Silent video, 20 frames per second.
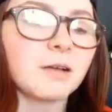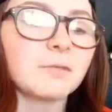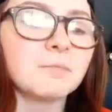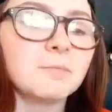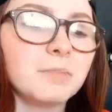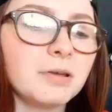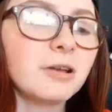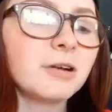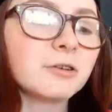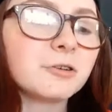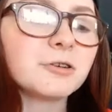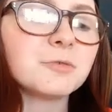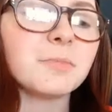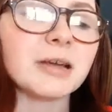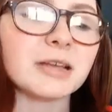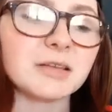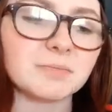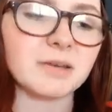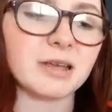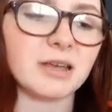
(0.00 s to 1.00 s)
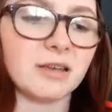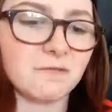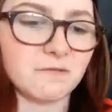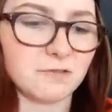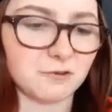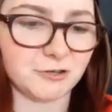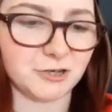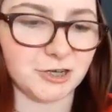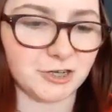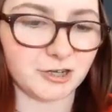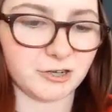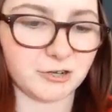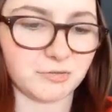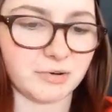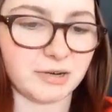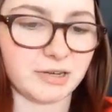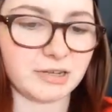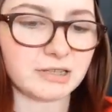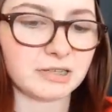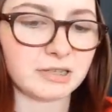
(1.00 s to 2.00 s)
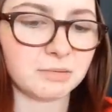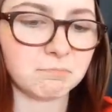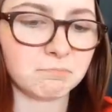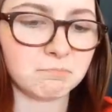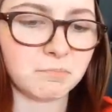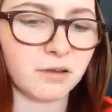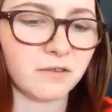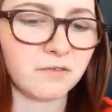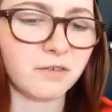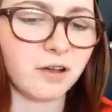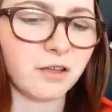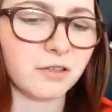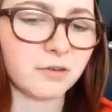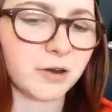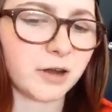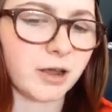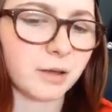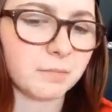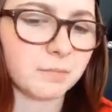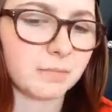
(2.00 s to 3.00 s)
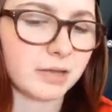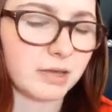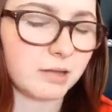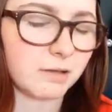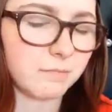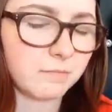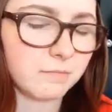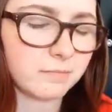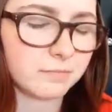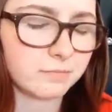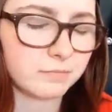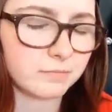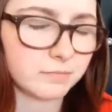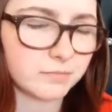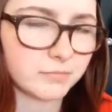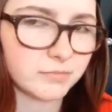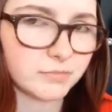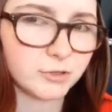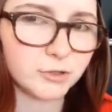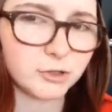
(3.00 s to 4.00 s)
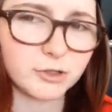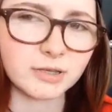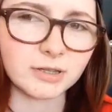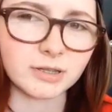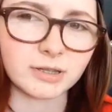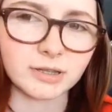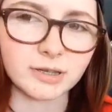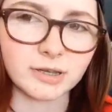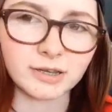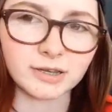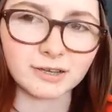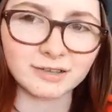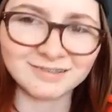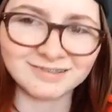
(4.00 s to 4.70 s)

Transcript: be on your best behaviour, Jason Grace. My father can be chilly.